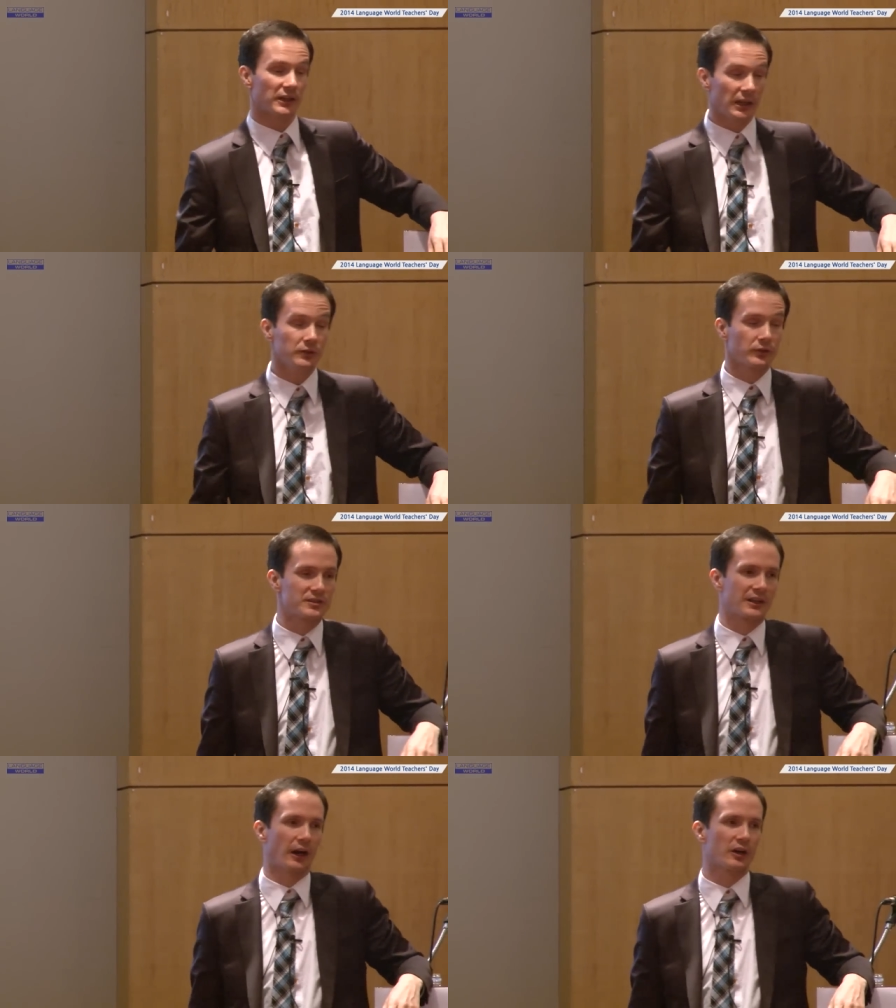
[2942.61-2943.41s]

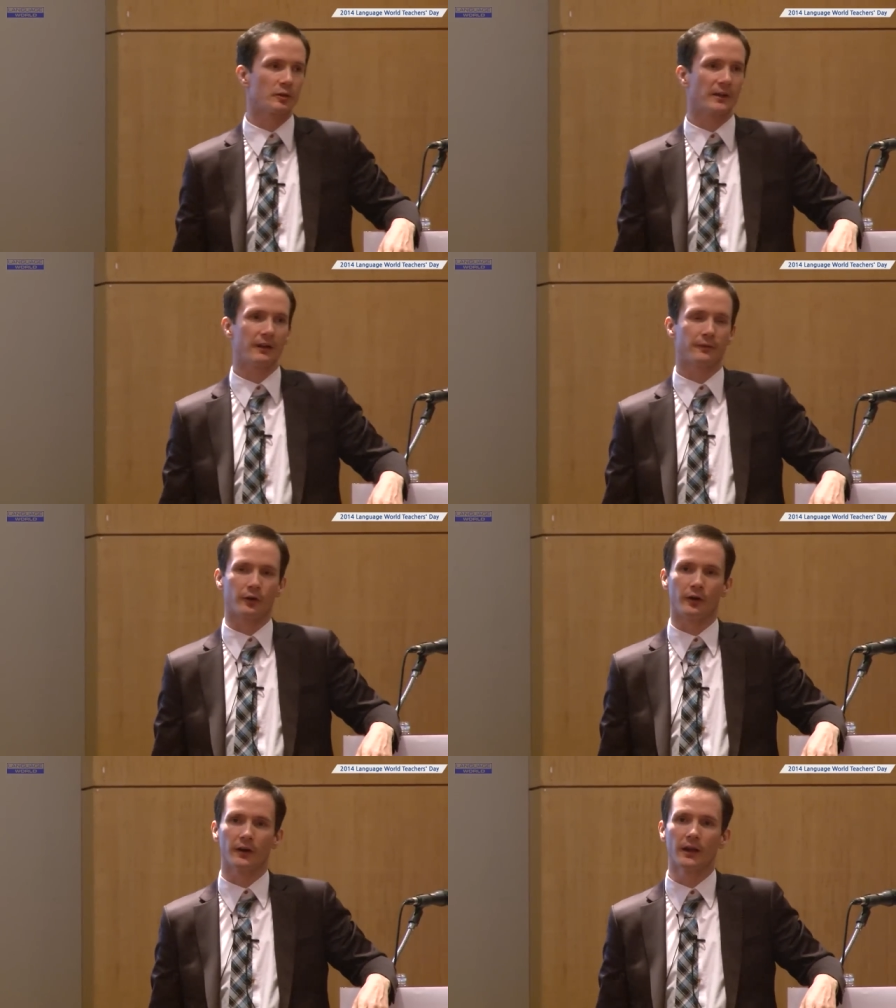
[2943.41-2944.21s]
interesting argument I've
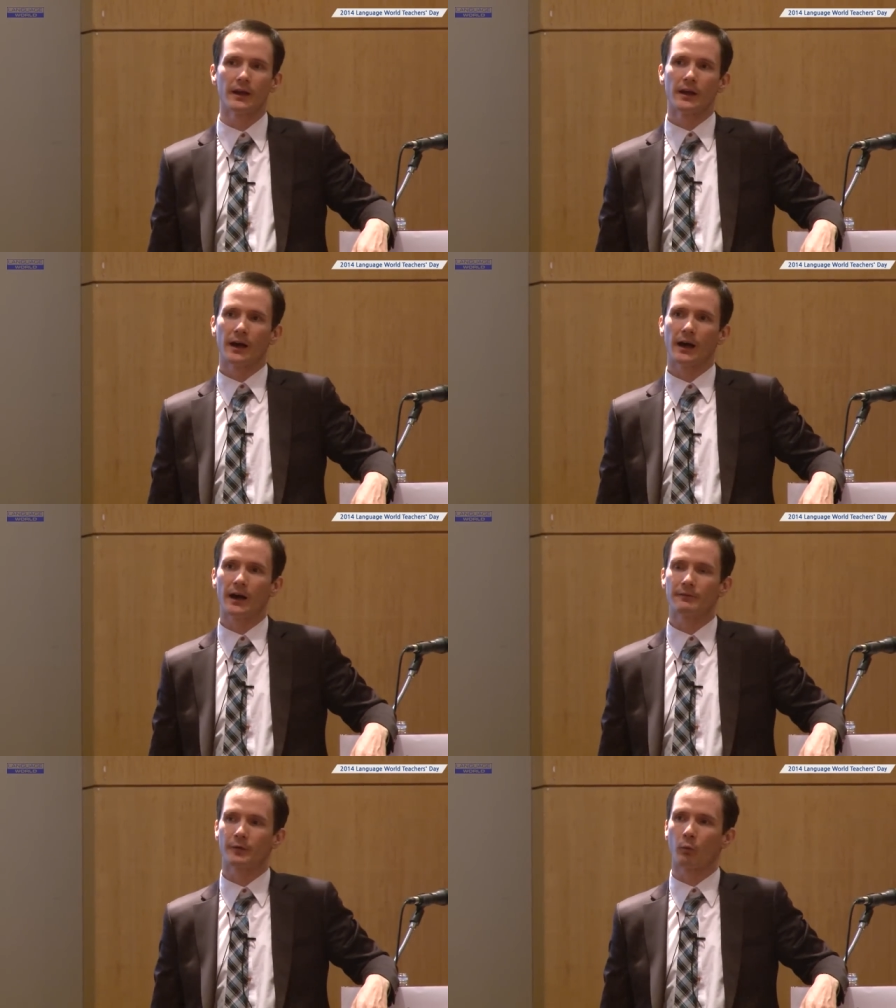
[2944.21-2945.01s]
heard for